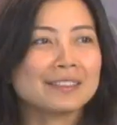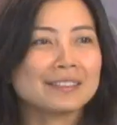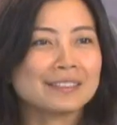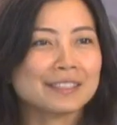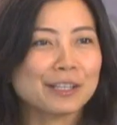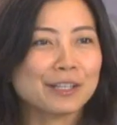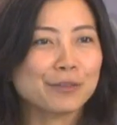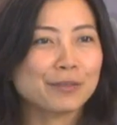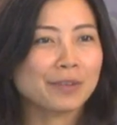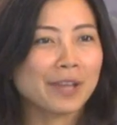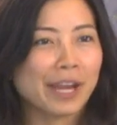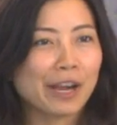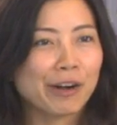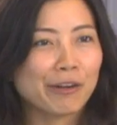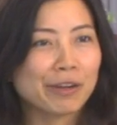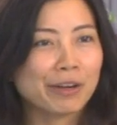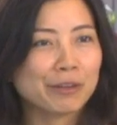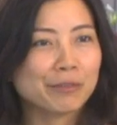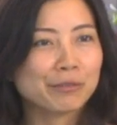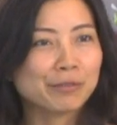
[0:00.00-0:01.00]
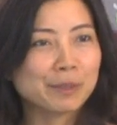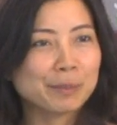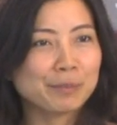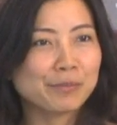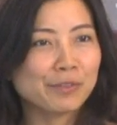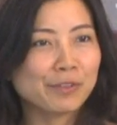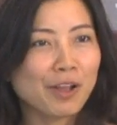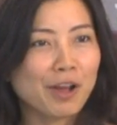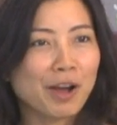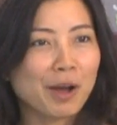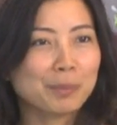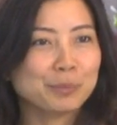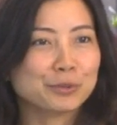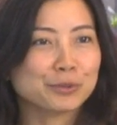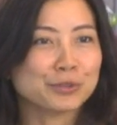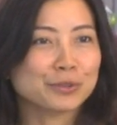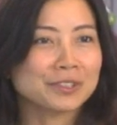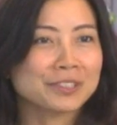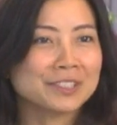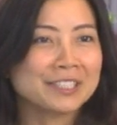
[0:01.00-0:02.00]
instead of carrying
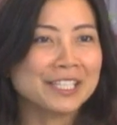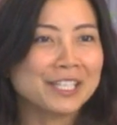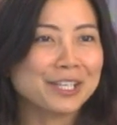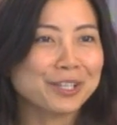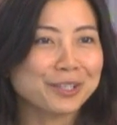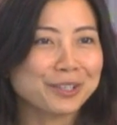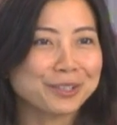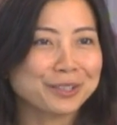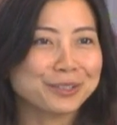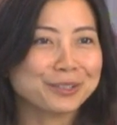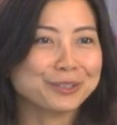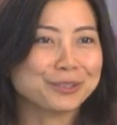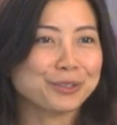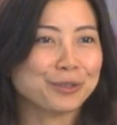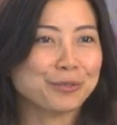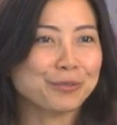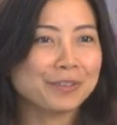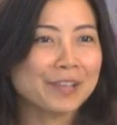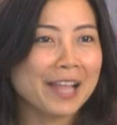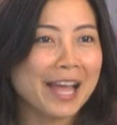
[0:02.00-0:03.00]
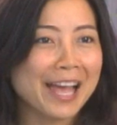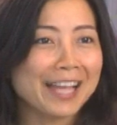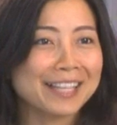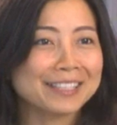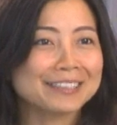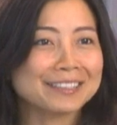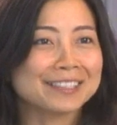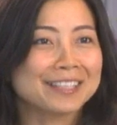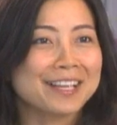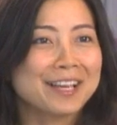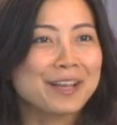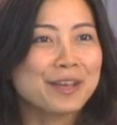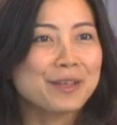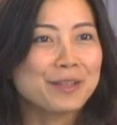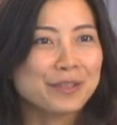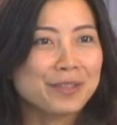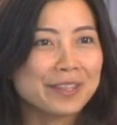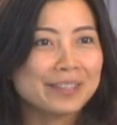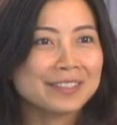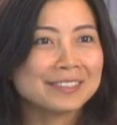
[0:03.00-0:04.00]
flip-flops or sneakers or flats,
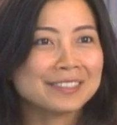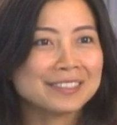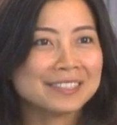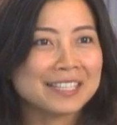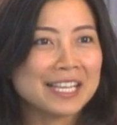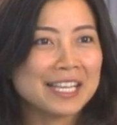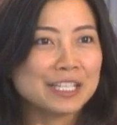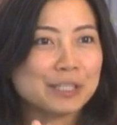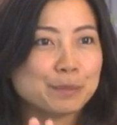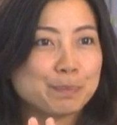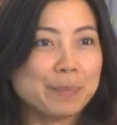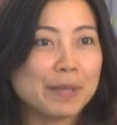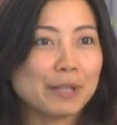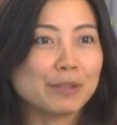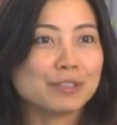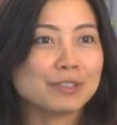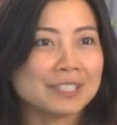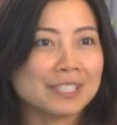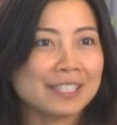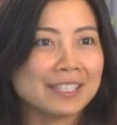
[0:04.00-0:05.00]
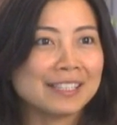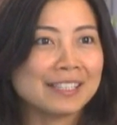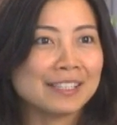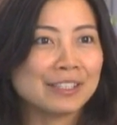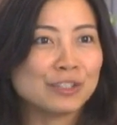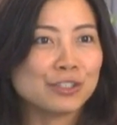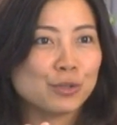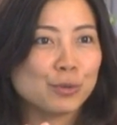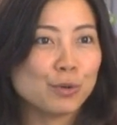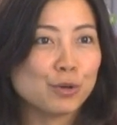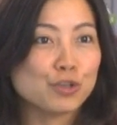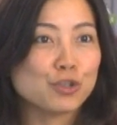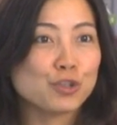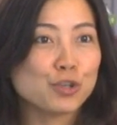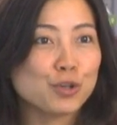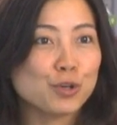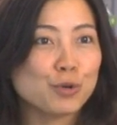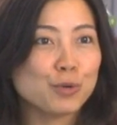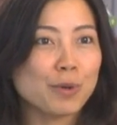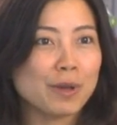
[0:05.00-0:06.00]
this is built into a
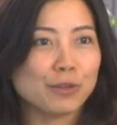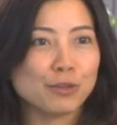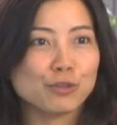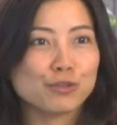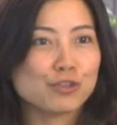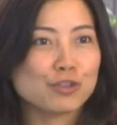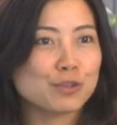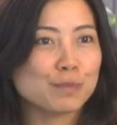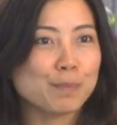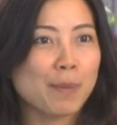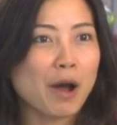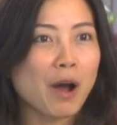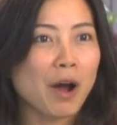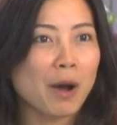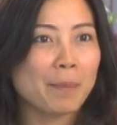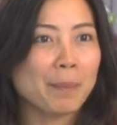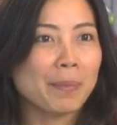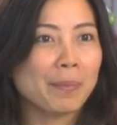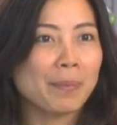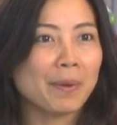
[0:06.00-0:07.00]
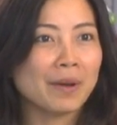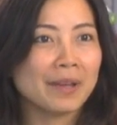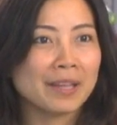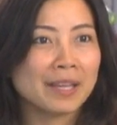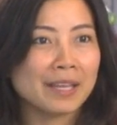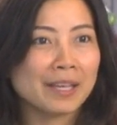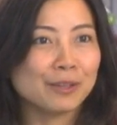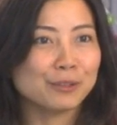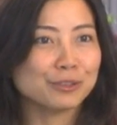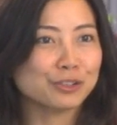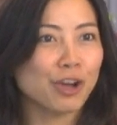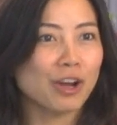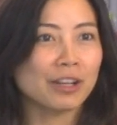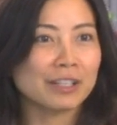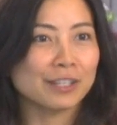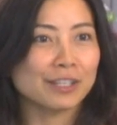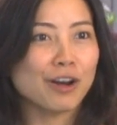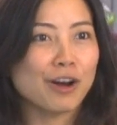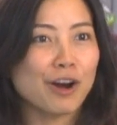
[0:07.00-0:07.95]
shoe and you just pop heels on and